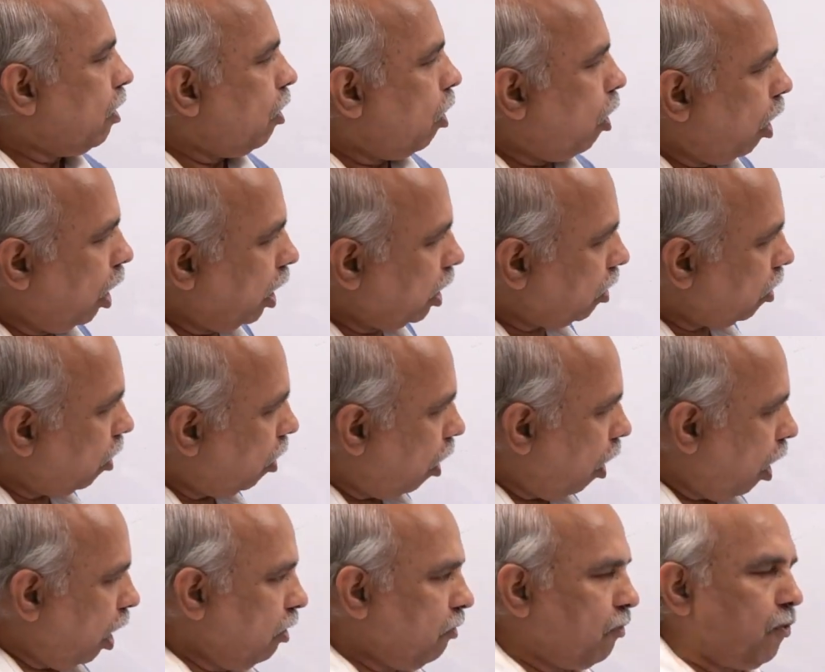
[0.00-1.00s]
or
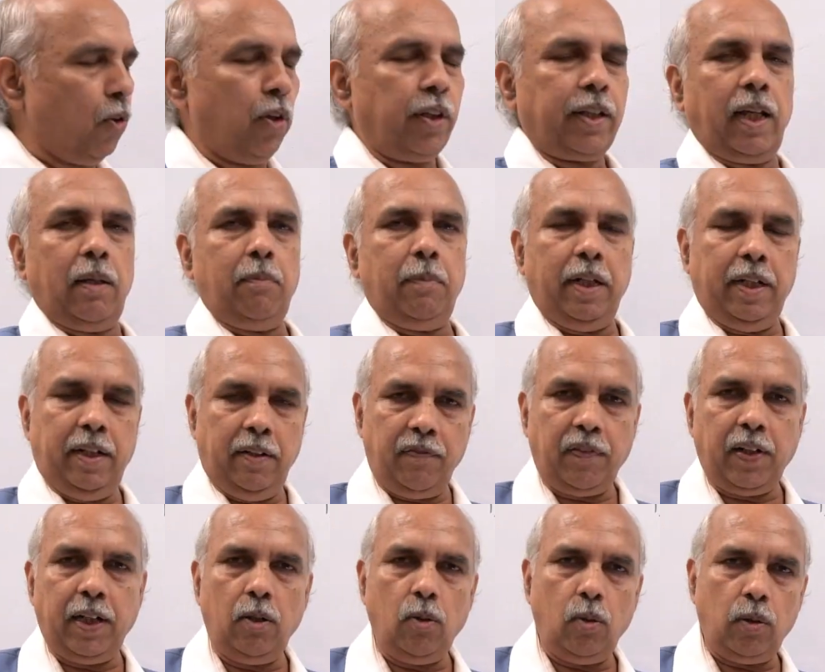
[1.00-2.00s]
all 4 can be in
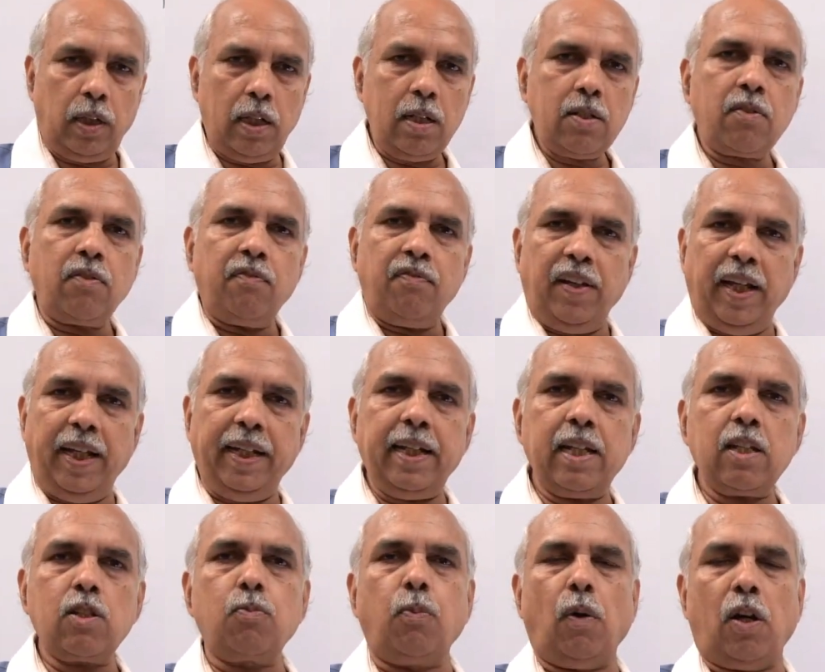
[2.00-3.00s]
different hotels.
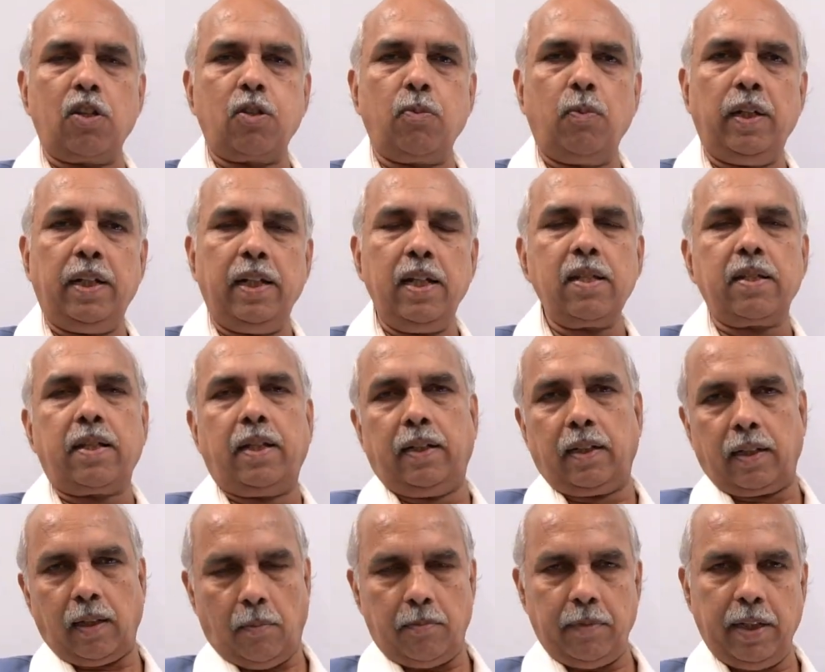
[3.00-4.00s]
Various possibilities can
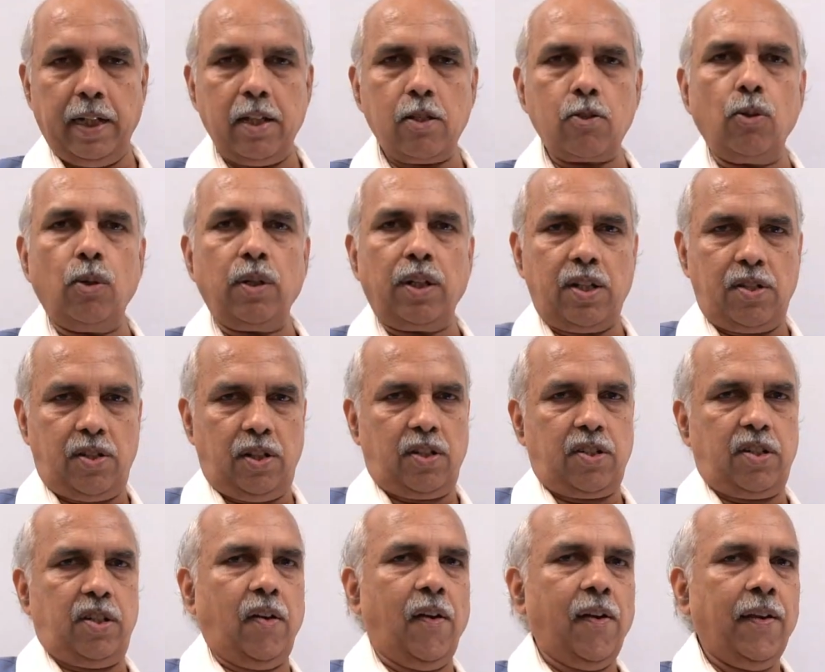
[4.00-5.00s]
come. There is no
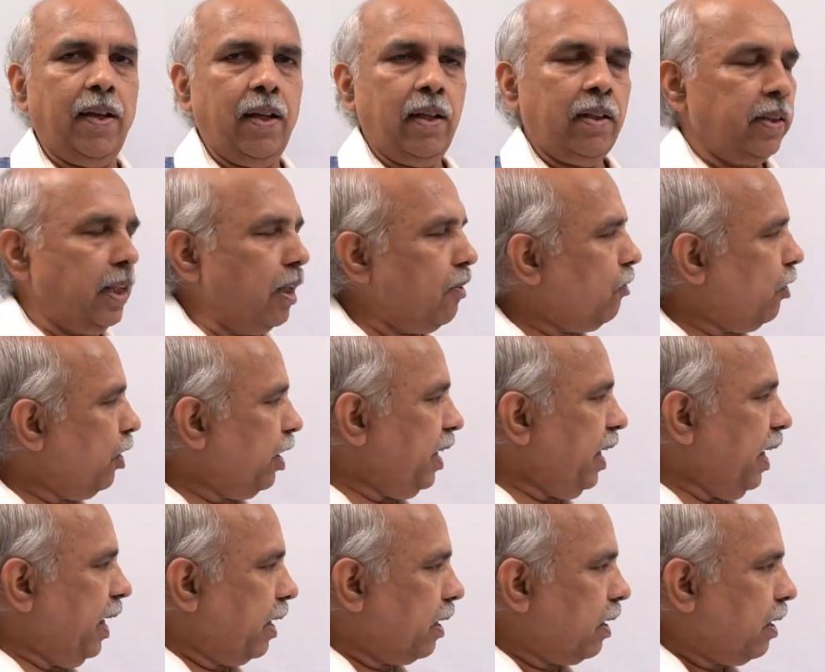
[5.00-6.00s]
restriction. Therefore
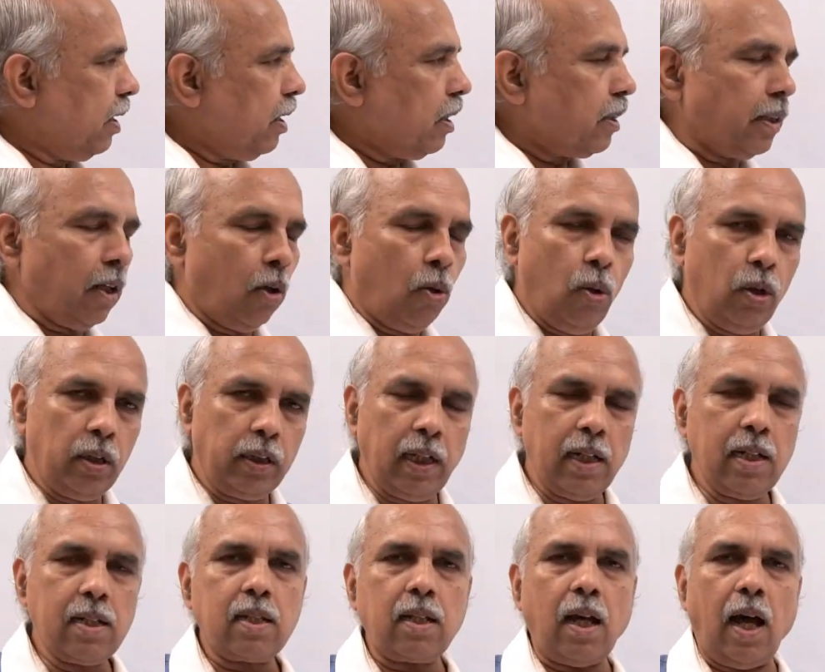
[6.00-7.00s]
here the
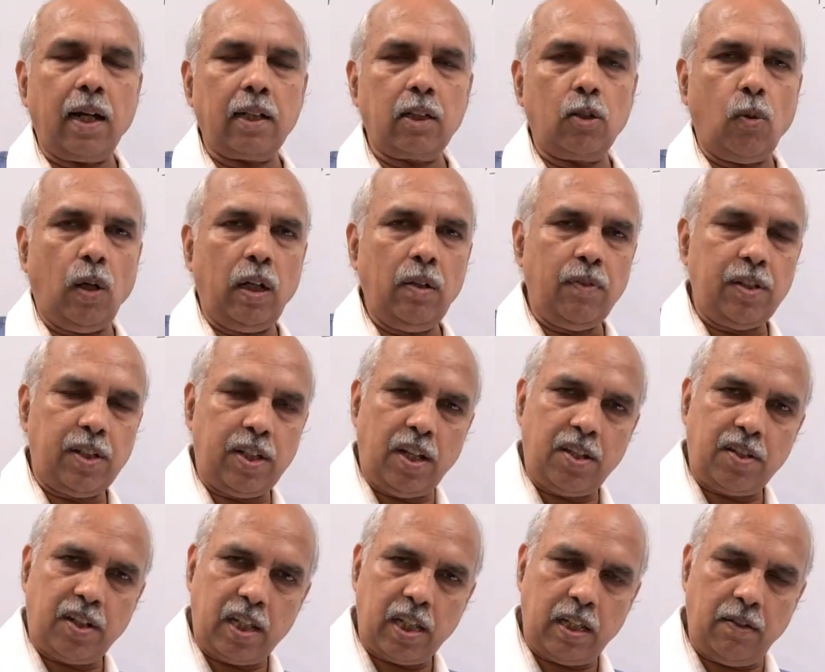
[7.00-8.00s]
hotels are the one which
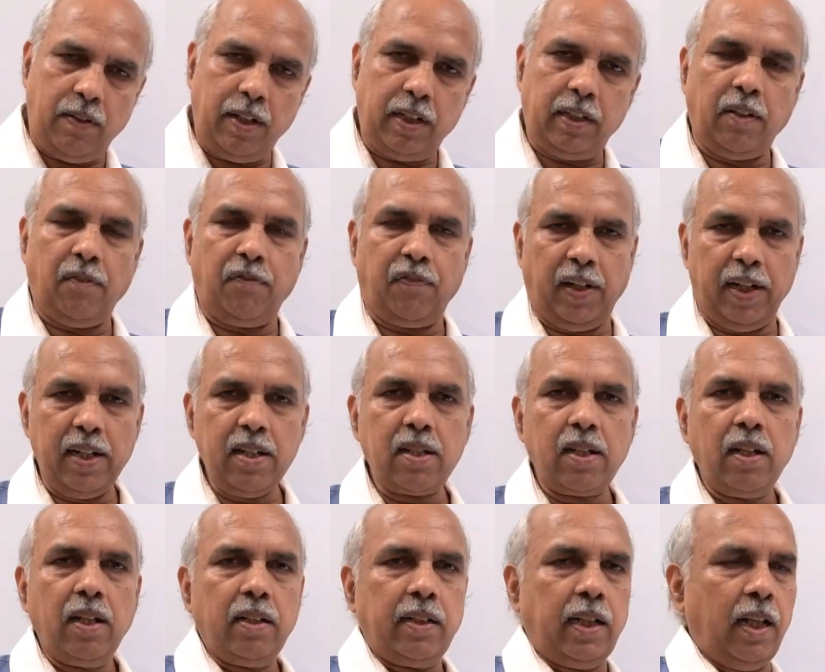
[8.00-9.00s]
is receiving the
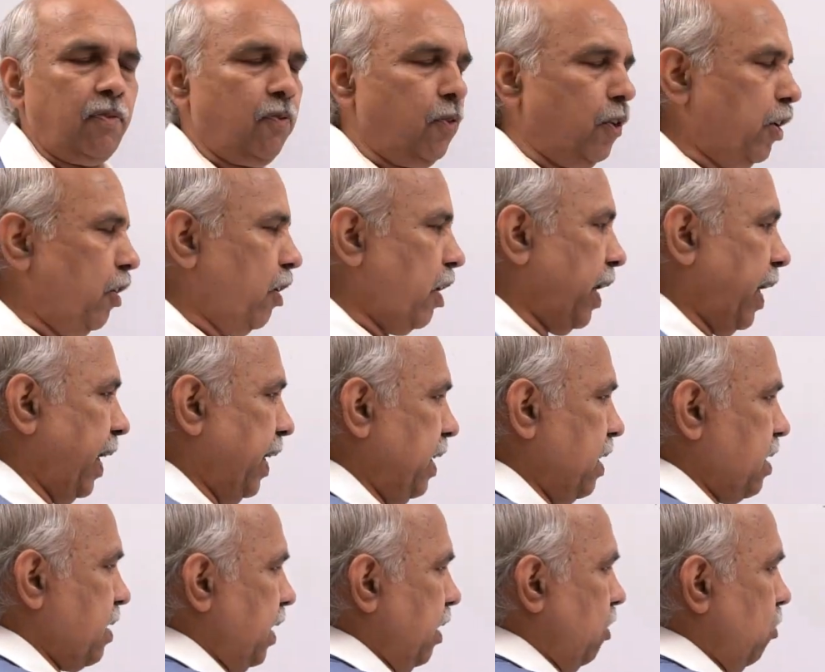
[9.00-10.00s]
friends. Therefore your n
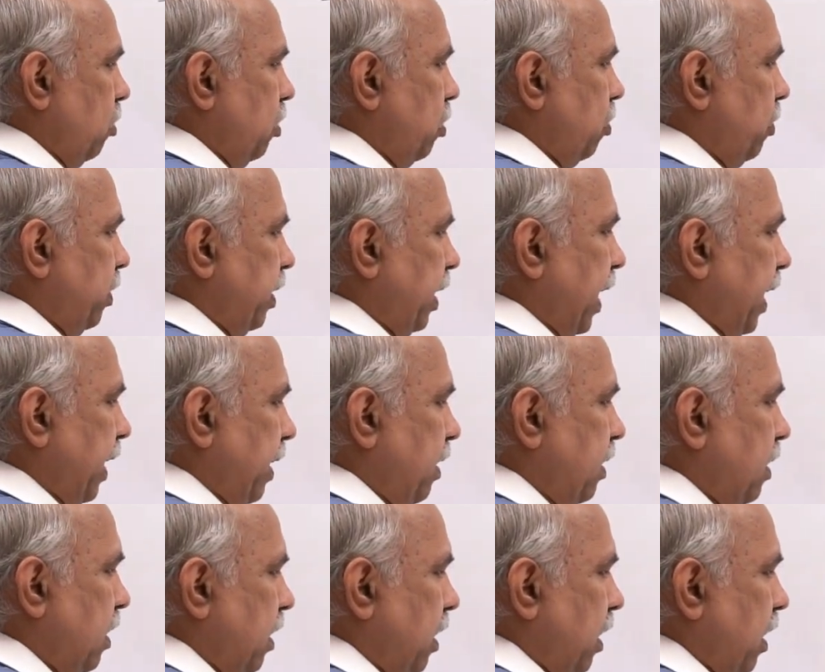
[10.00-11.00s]
is equal to 10
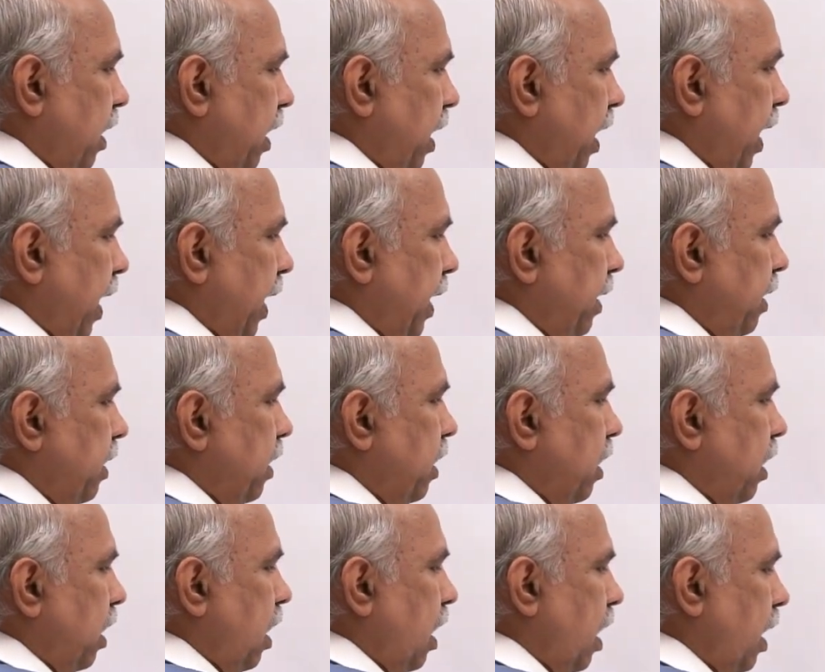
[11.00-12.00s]
and
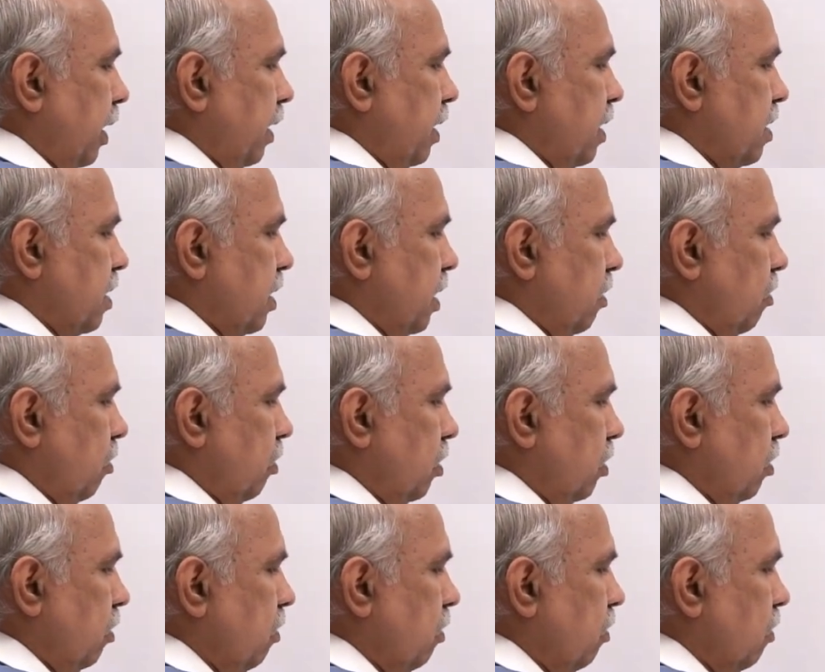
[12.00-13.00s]
r is equal
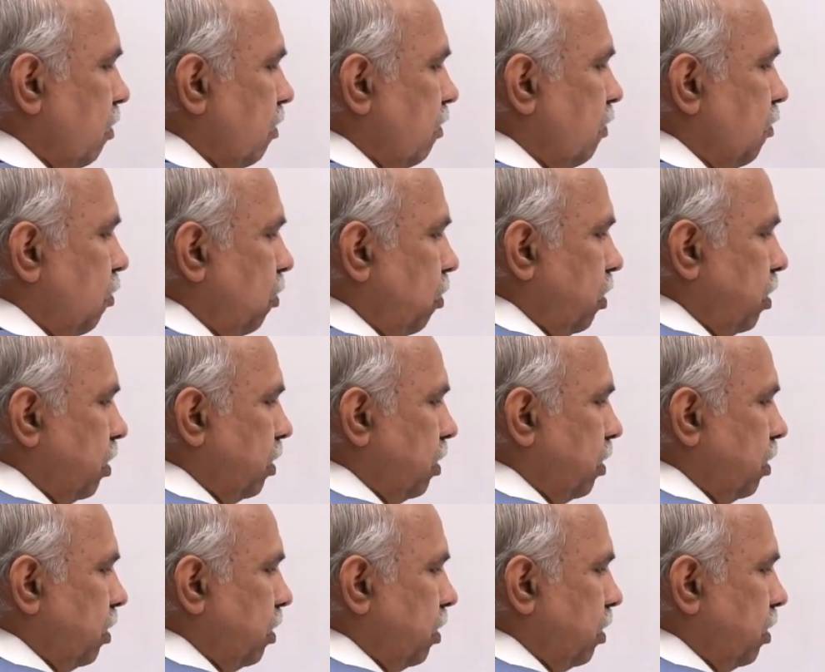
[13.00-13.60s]
to 4.